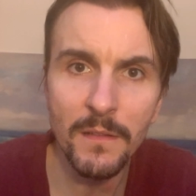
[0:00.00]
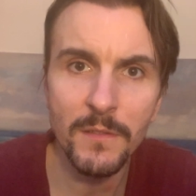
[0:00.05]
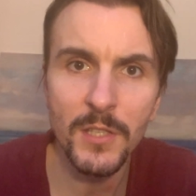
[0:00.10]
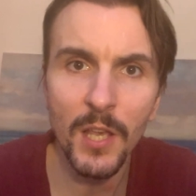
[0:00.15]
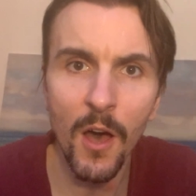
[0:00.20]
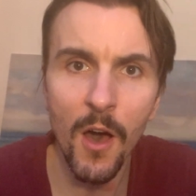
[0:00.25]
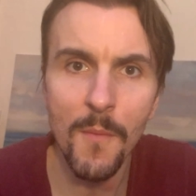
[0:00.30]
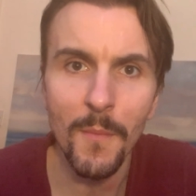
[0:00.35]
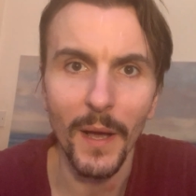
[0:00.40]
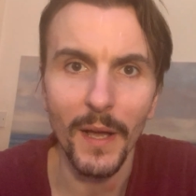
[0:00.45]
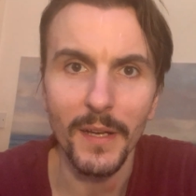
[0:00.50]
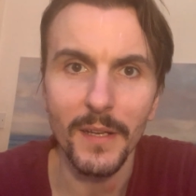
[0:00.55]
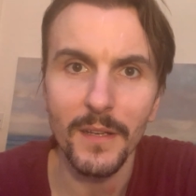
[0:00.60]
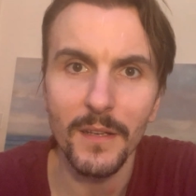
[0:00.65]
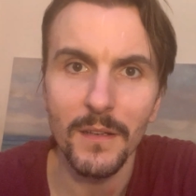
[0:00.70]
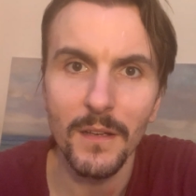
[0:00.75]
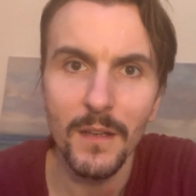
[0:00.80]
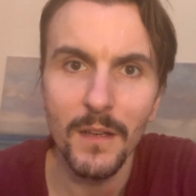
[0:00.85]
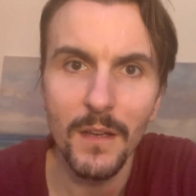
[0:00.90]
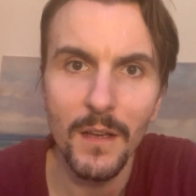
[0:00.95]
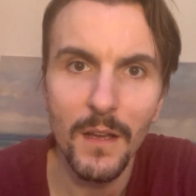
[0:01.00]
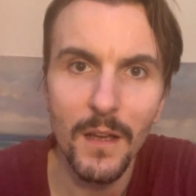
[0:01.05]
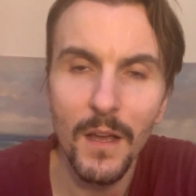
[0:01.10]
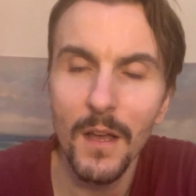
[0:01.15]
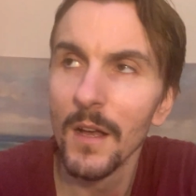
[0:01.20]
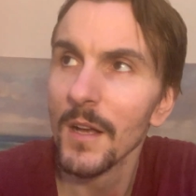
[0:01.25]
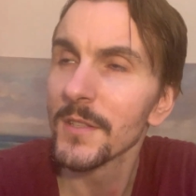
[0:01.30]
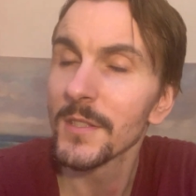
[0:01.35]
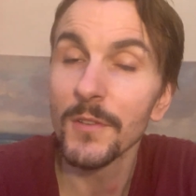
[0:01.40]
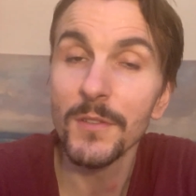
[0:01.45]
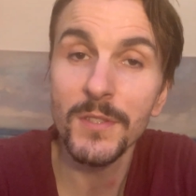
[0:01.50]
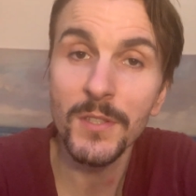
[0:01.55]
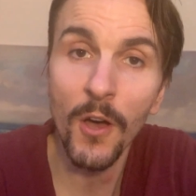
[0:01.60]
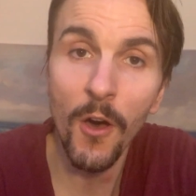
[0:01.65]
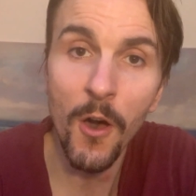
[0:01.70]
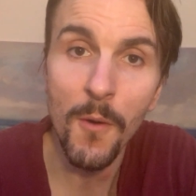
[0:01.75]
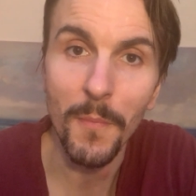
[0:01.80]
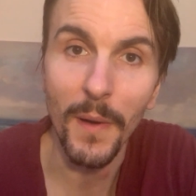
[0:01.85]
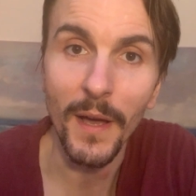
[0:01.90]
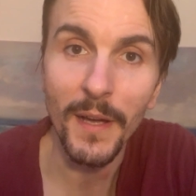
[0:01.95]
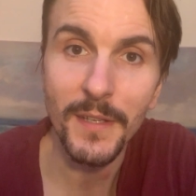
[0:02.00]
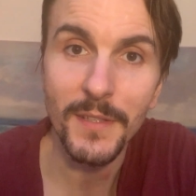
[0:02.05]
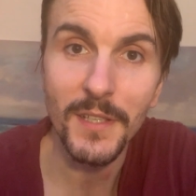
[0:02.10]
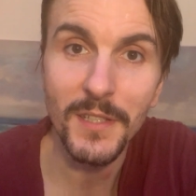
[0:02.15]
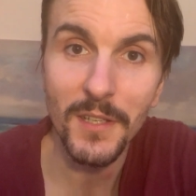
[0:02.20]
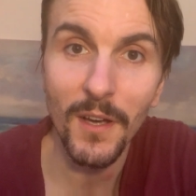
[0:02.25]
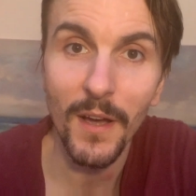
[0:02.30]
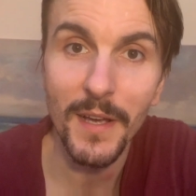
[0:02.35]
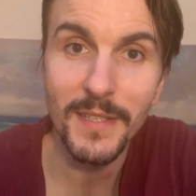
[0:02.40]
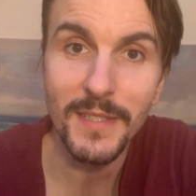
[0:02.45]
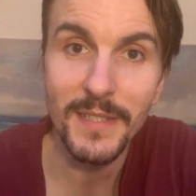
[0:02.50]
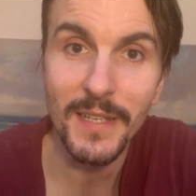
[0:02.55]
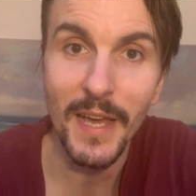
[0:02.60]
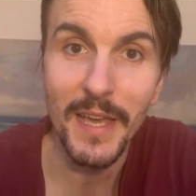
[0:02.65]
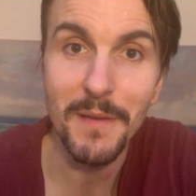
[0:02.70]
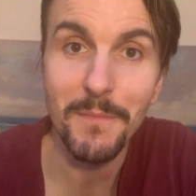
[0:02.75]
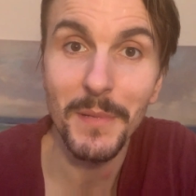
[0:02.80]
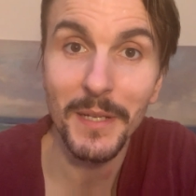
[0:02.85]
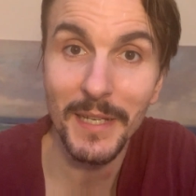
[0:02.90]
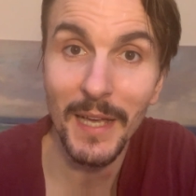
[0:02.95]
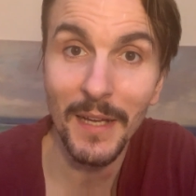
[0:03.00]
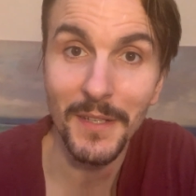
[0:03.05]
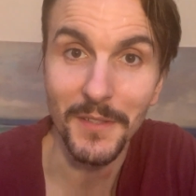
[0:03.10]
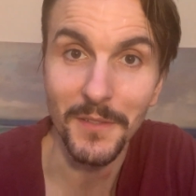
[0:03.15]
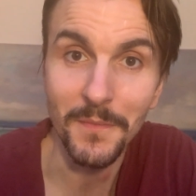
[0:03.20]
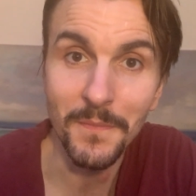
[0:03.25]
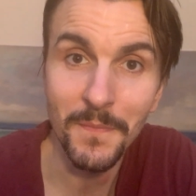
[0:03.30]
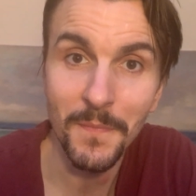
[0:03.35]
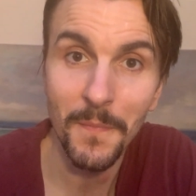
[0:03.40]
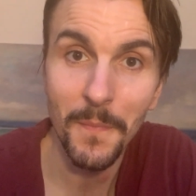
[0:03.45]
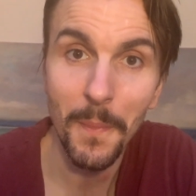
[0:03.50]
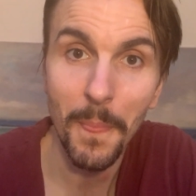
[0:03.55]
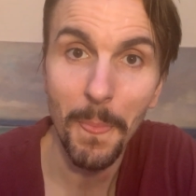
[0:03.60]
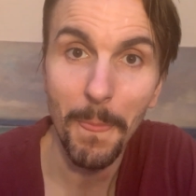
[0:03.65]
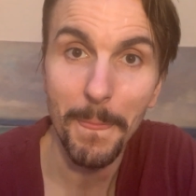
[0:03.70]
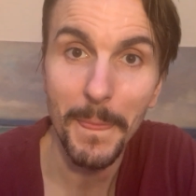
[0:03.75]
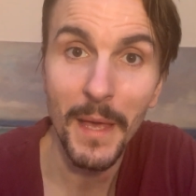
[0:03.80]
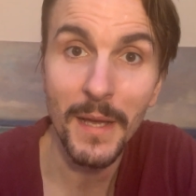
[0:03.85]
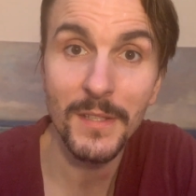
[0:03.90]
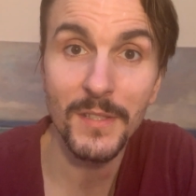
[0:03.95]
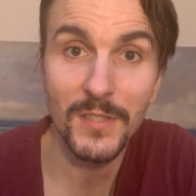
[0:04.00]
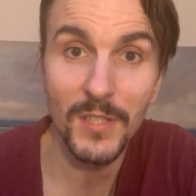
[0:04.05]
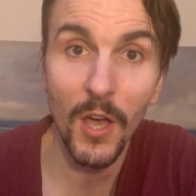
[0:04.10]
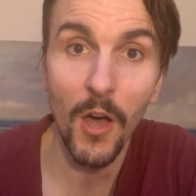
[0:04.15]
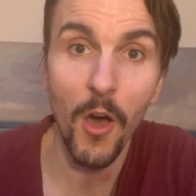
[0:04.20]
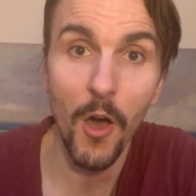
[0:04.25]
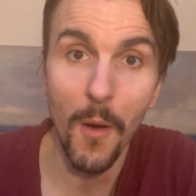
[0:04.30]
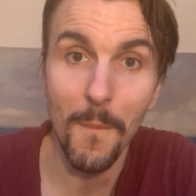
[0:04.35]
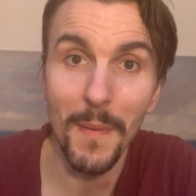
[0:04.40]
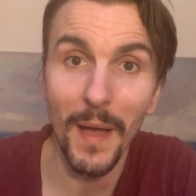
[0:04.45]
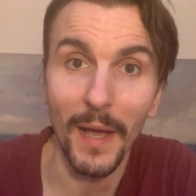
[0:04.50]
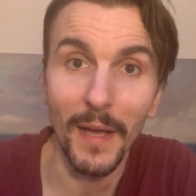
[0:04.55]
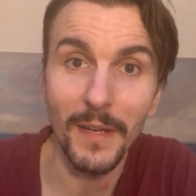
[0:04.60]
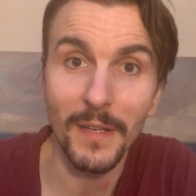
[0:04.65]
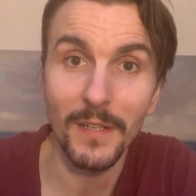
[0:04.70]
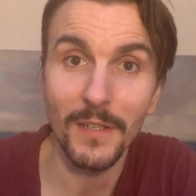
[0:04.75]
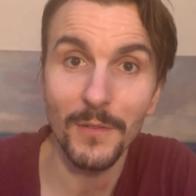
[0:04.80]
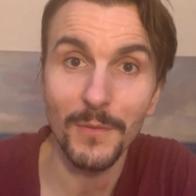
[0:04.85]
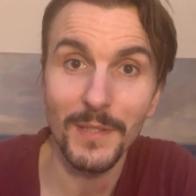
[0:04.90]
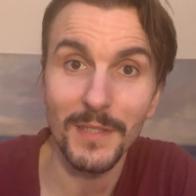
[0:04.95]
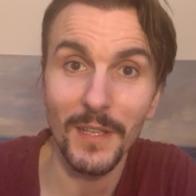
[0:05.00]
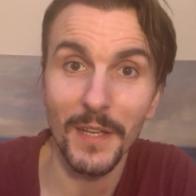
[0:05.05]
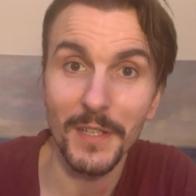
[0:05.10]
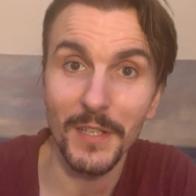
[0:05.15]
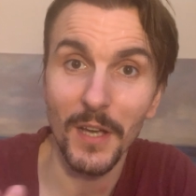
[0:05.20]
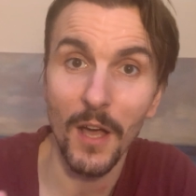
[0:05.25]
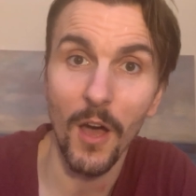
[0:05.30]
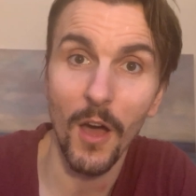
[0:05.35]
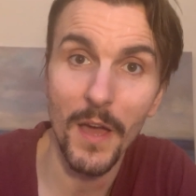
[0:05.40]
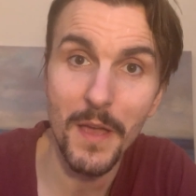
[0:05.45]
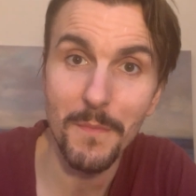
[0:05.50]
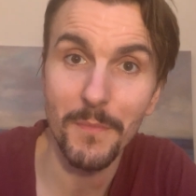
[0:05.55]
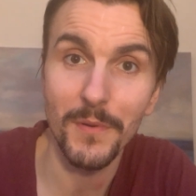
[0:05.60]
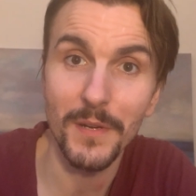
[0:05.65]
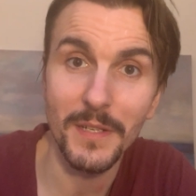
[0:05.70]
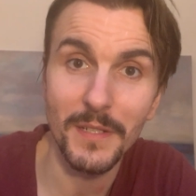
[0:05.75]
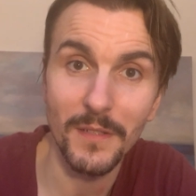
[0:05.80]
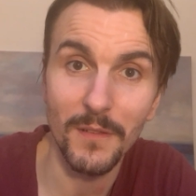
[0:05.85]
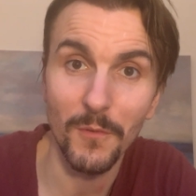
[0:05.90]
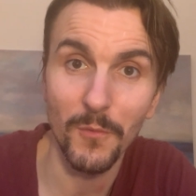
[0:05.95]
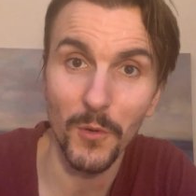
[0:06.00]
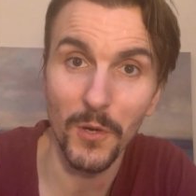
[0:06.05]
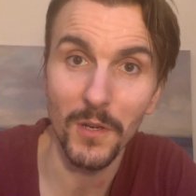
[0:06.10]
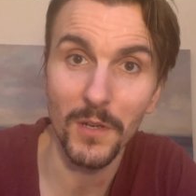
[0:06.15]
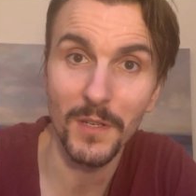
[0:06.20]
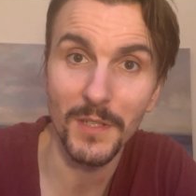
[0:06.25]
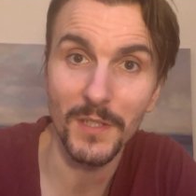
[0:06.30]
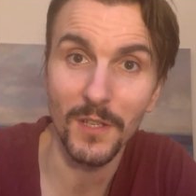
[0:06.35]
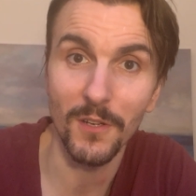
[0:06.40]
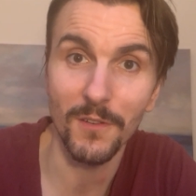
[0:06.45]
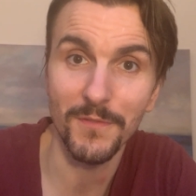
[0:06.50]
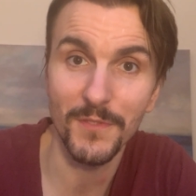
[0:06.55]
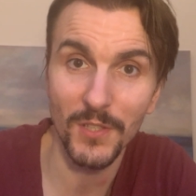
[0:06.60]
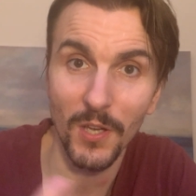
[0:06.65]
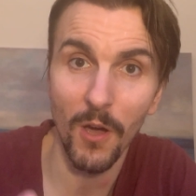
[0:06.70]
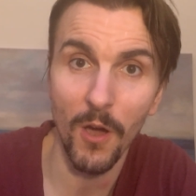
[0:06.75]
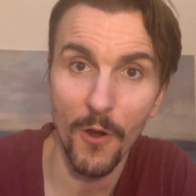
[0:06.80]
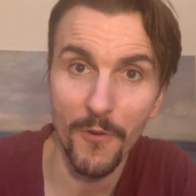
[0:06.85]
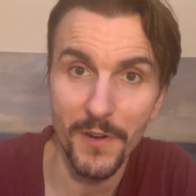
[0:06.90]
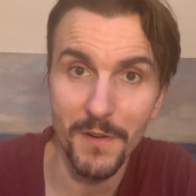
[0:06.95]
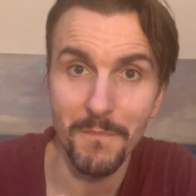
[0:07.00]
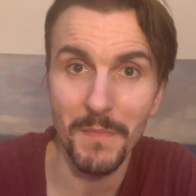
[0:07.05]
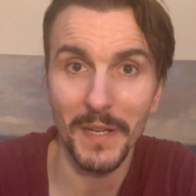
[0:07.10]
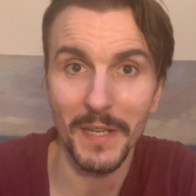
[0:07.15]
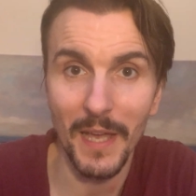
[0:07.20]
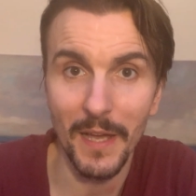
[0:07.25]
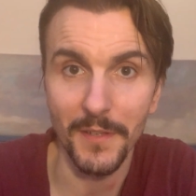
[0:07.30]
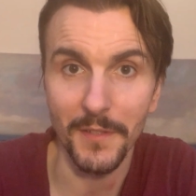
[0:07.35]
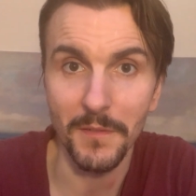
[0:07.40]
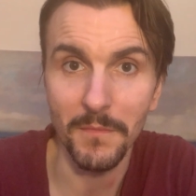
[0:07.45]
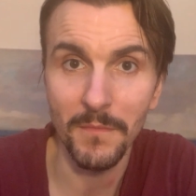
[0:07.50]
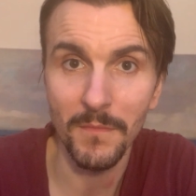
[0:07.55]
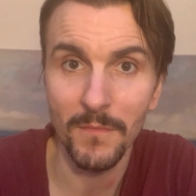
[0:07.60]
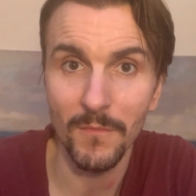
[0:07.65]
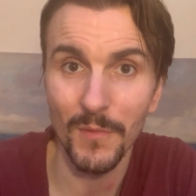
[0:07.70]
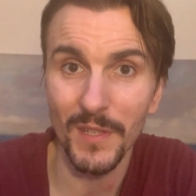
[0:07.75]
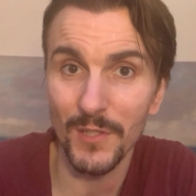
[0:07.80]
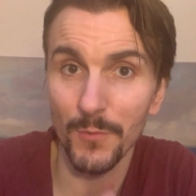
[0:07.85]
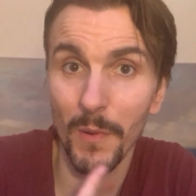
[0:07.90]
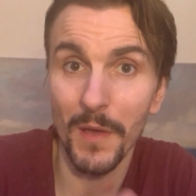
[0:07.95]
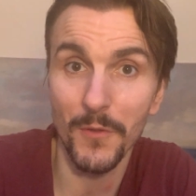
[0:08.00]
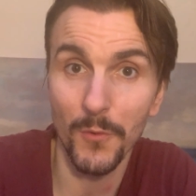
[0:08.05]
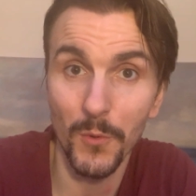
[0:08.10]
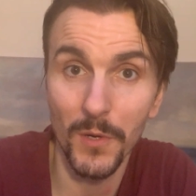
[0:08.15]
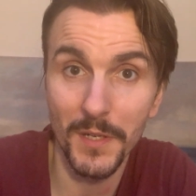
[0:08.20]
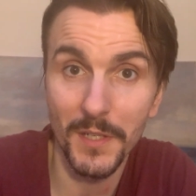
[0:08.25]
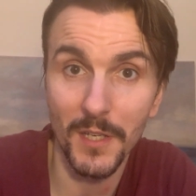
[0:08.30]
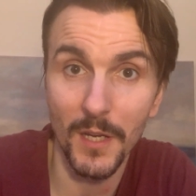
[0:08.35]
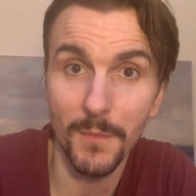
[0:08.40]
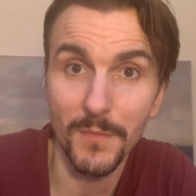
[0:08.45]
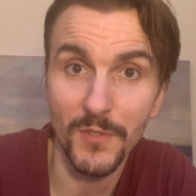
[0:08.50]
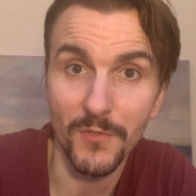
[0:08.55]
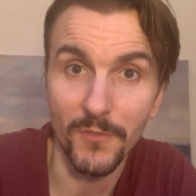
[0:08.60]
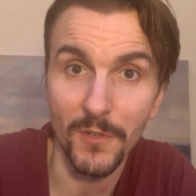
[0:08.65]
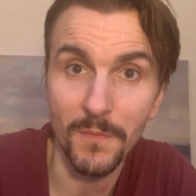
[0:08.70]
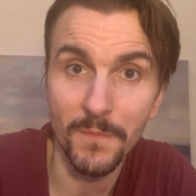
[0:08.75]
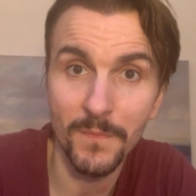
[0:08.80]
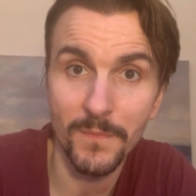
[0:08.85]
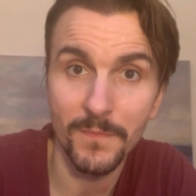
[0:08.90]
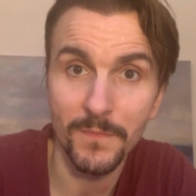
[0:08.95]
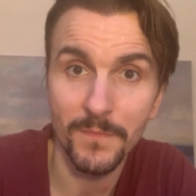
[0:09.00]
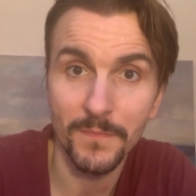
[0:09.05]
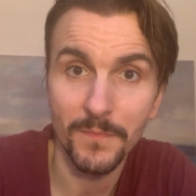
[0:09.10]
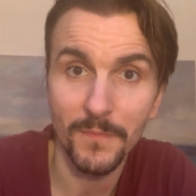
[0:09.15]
tarmac. So tarmac, the guy's name, macadam, yeah, tarmac was like a hybrid word of tar and macadam, which is where the word comes from,